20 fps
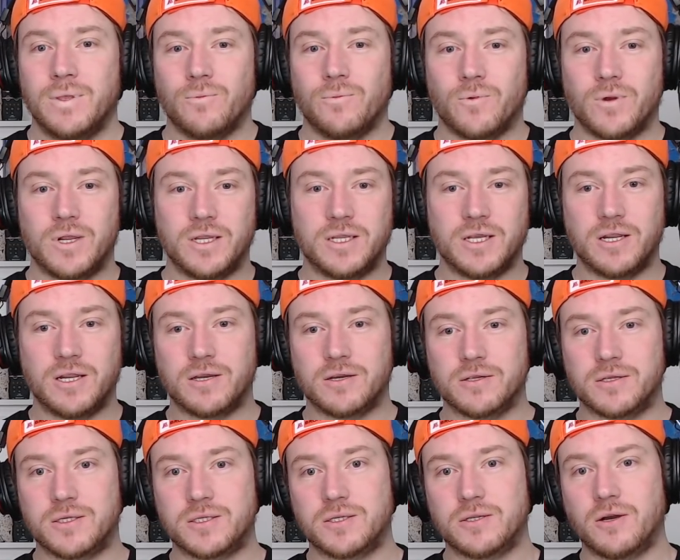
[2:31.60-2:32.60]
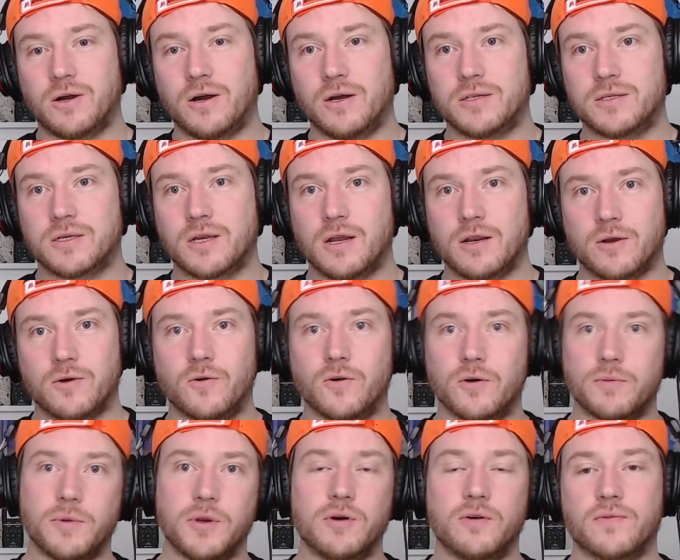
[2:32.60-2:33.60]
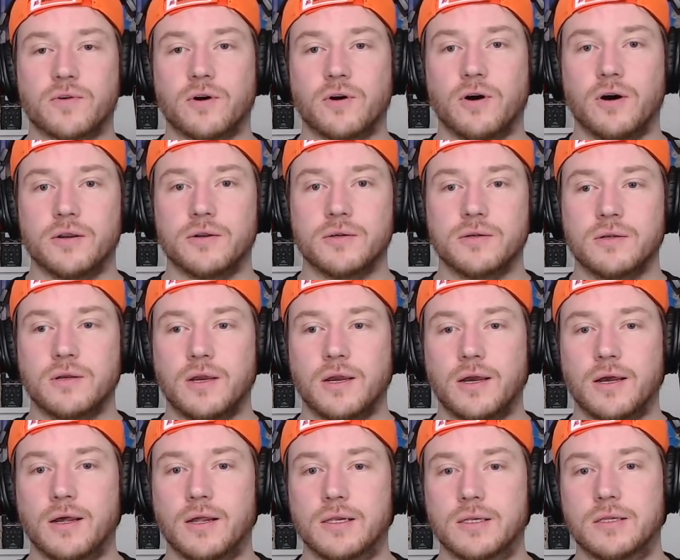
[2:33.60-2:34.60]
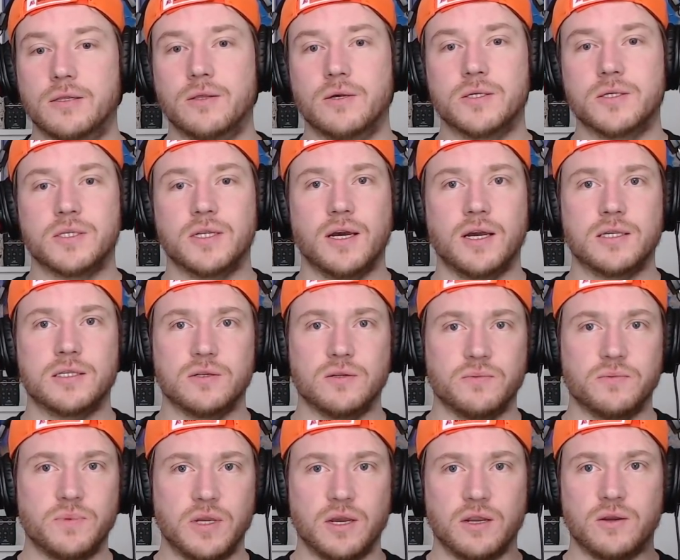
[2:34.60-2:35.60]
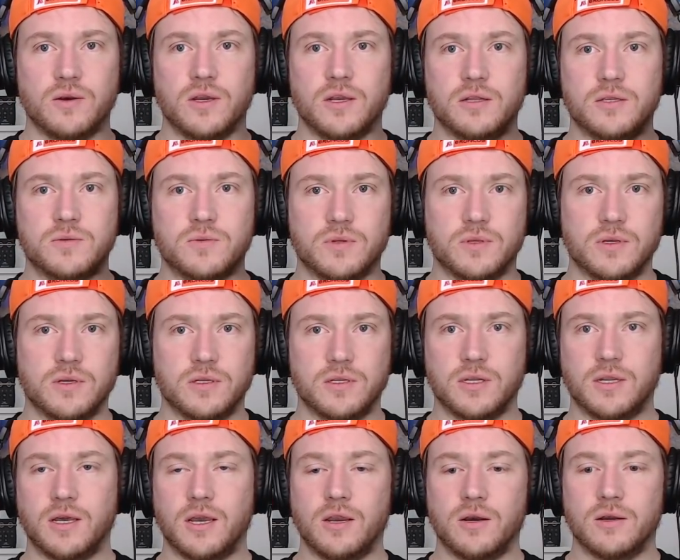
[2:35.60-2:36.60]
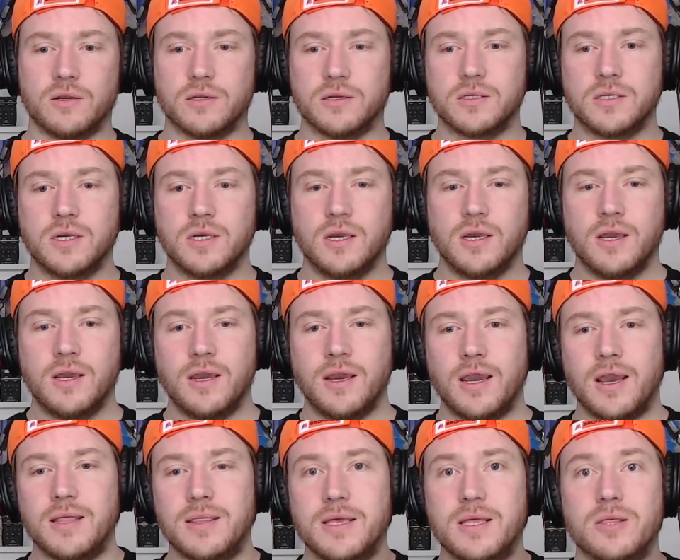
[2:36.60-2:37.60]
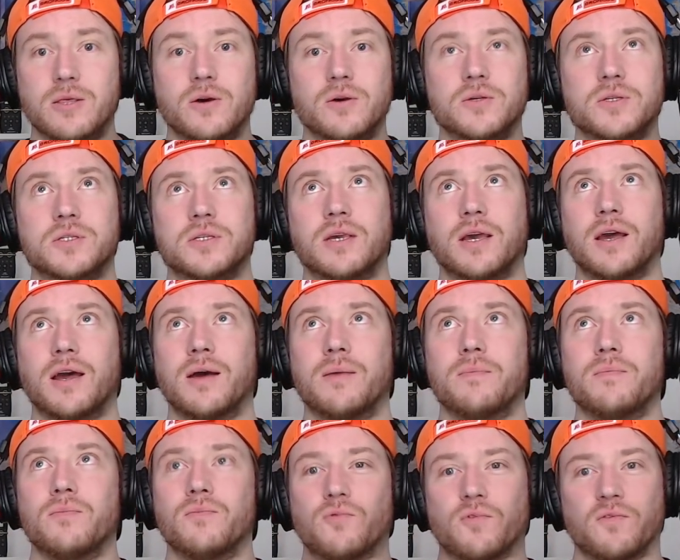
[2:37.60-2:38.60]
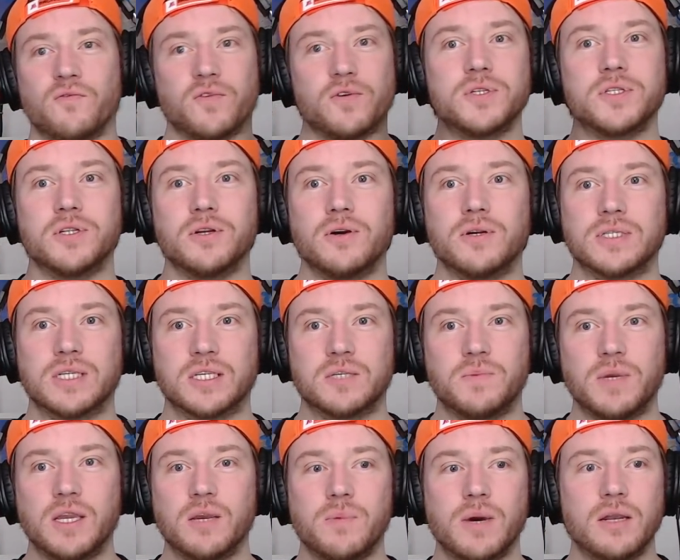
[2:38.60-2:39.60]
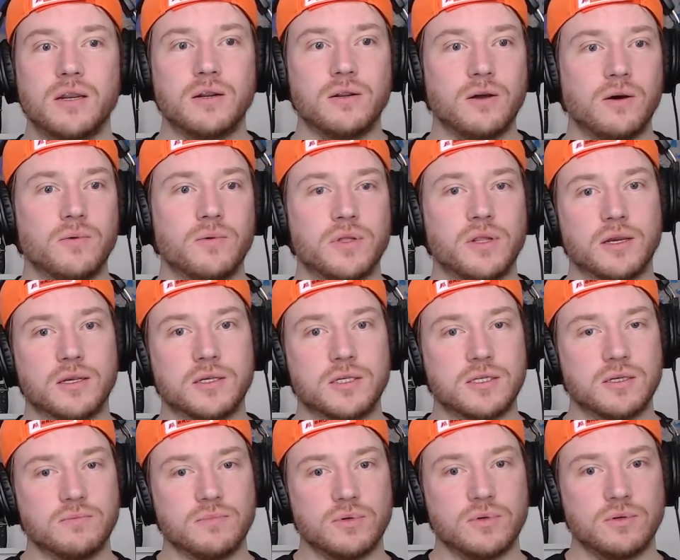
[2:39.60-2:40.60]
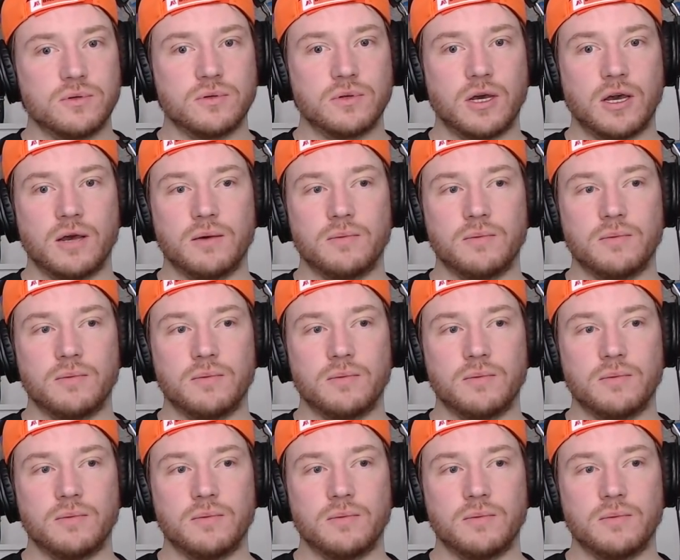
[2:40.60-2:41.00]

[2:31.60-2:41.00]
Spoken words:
Really delicate start, kind of caught me off guard. Those nice little piano hits with the delay on it, and then those reverse notes I speak about a lot with like cymbal